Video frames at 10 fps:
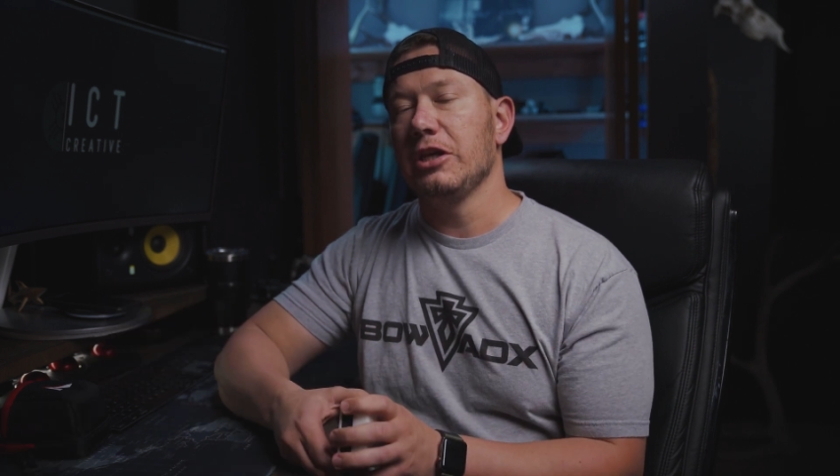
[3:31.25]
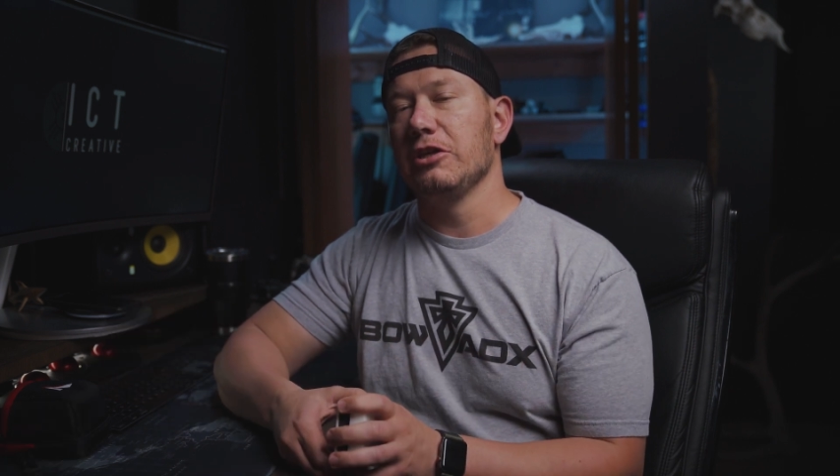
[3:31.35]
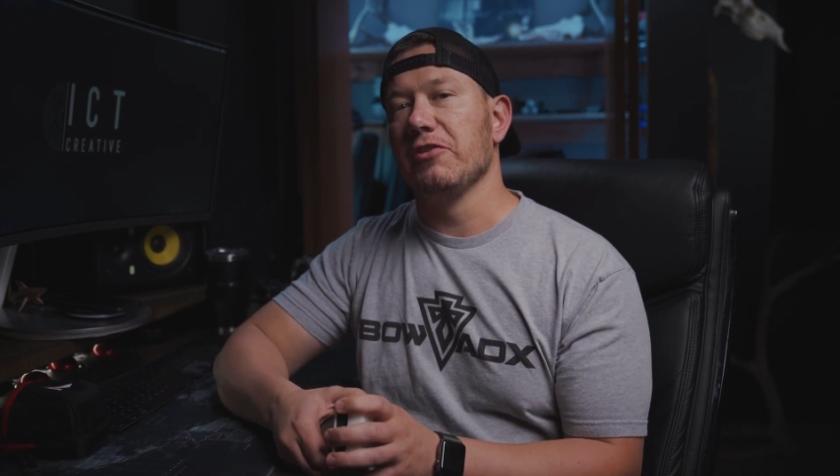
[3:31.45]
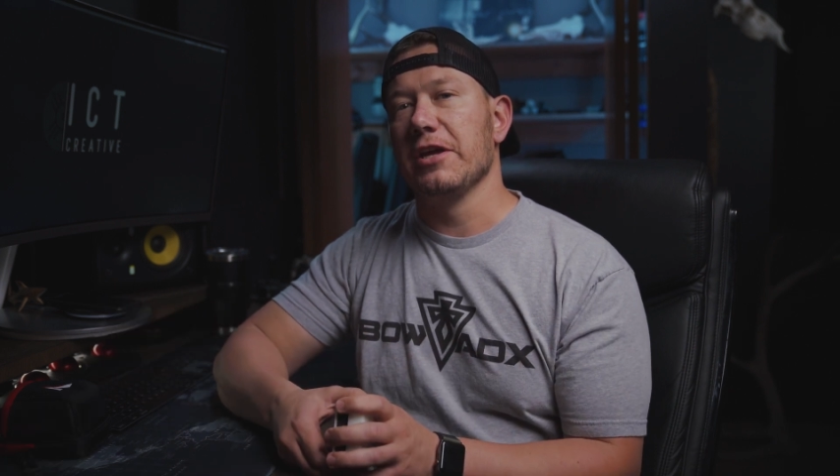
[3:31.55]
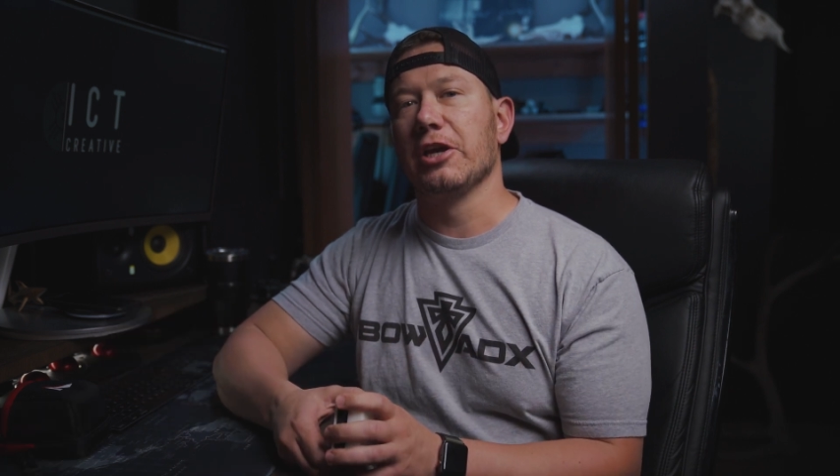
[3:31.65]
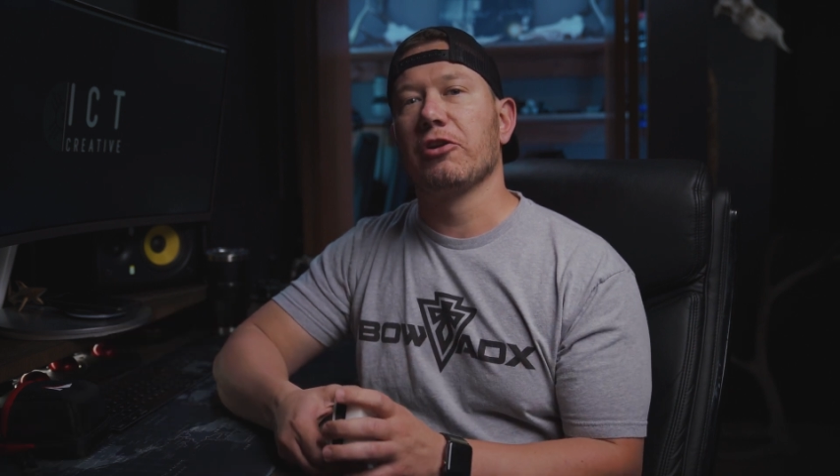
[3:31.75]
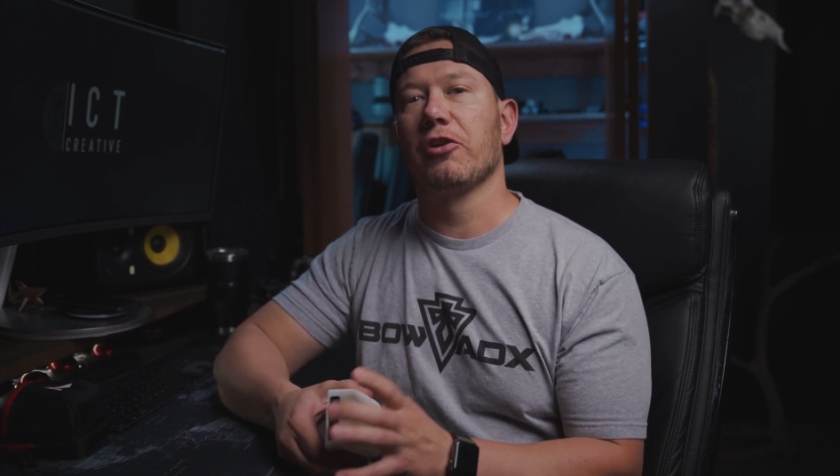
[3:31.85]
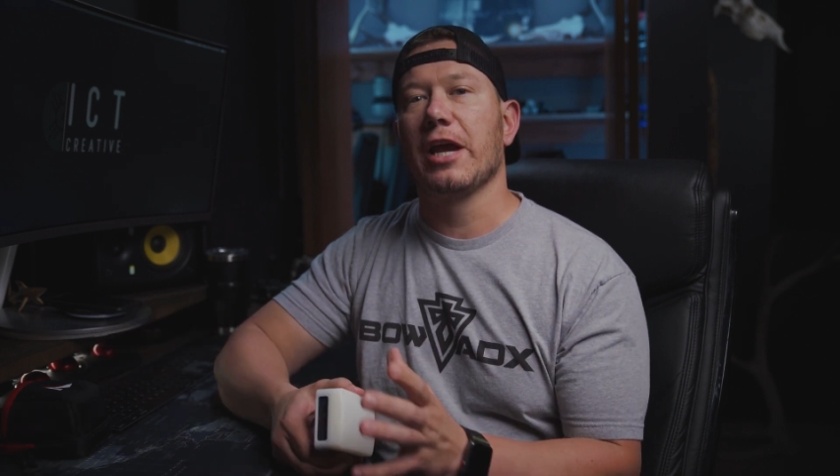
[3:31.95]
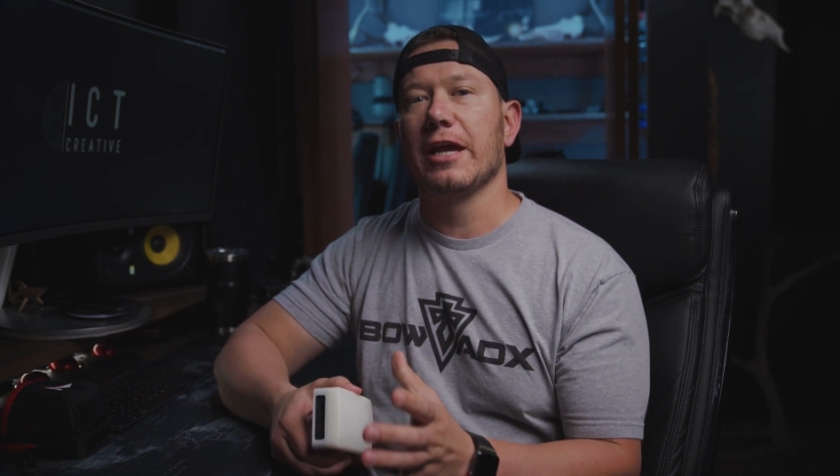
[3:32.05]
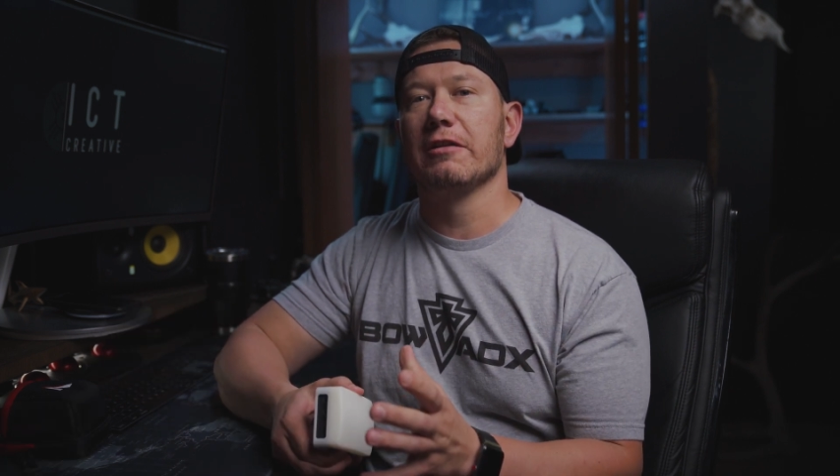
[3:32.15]
unique,
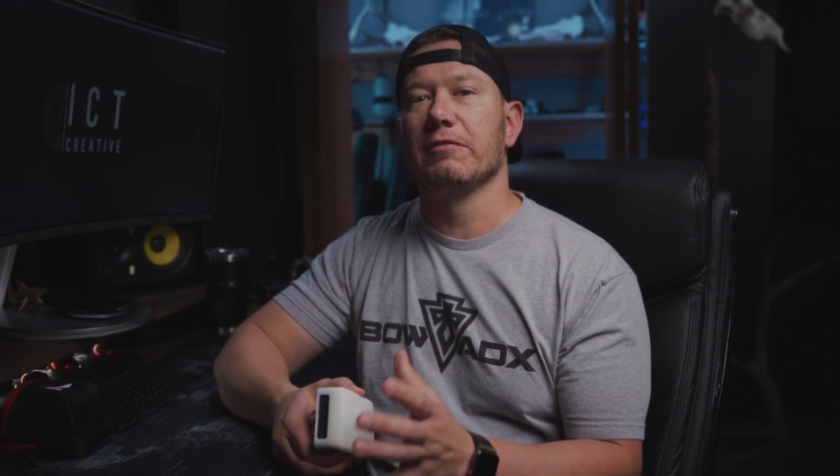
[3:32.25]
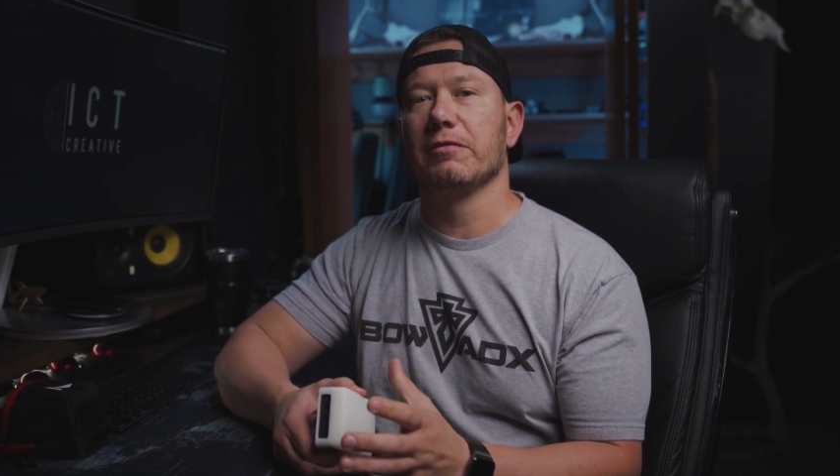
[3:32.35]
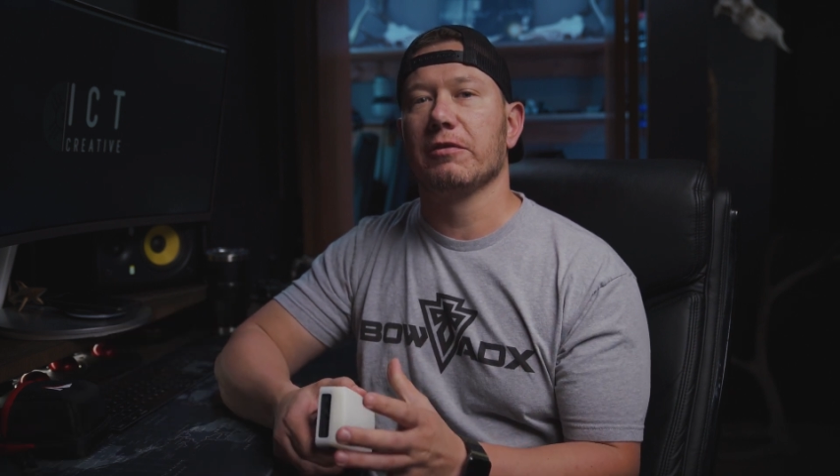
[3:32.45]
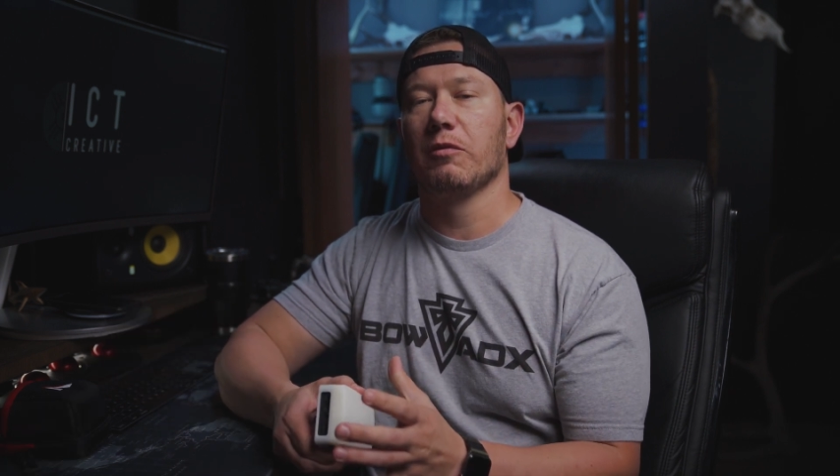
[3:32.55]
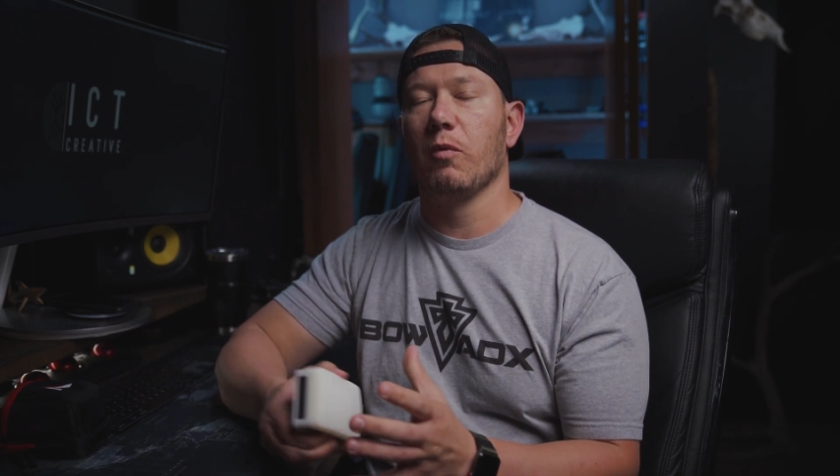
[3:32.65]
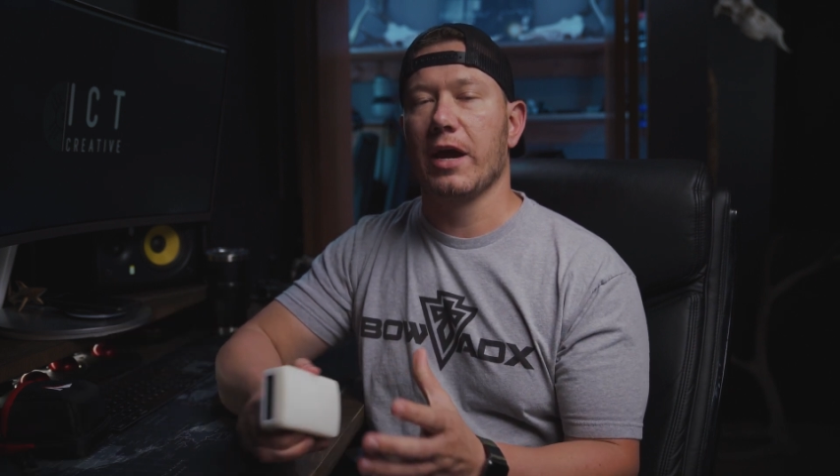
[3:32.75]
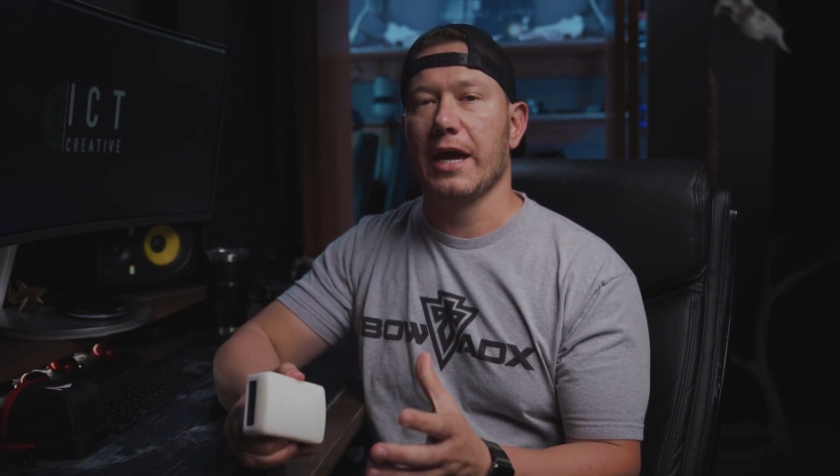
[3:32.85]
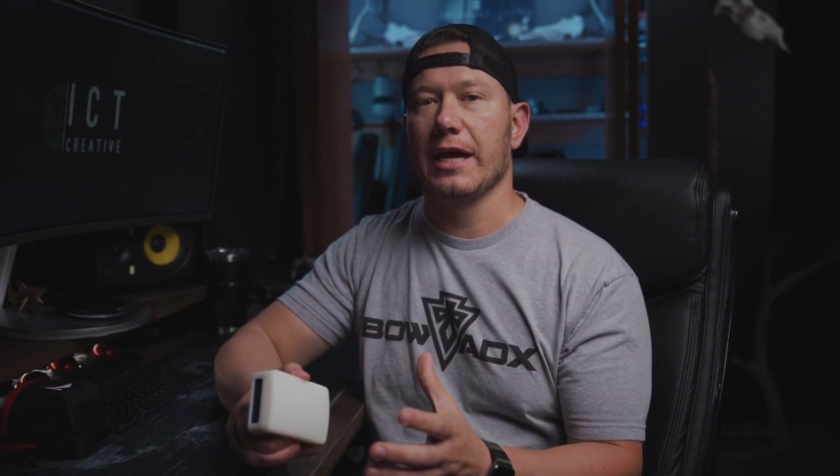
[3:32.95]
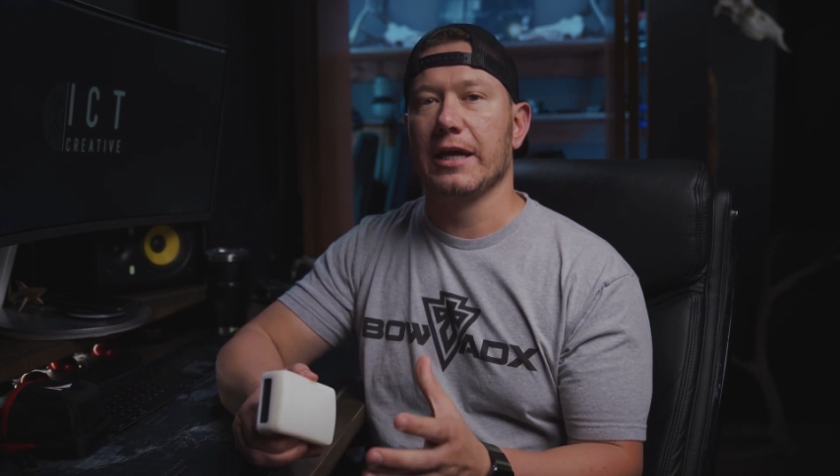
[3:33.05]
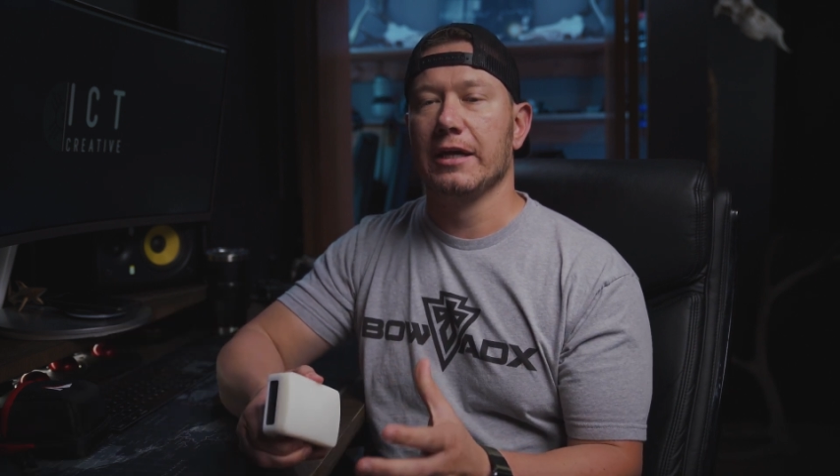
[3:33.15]
creative
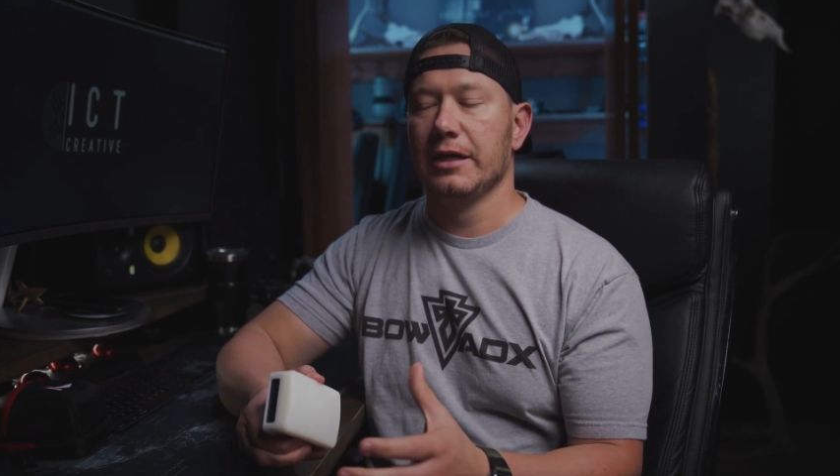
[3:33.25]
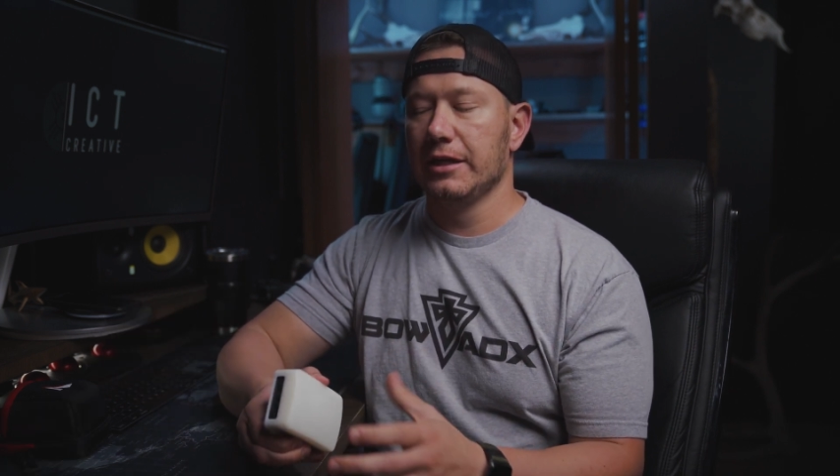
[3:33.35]
way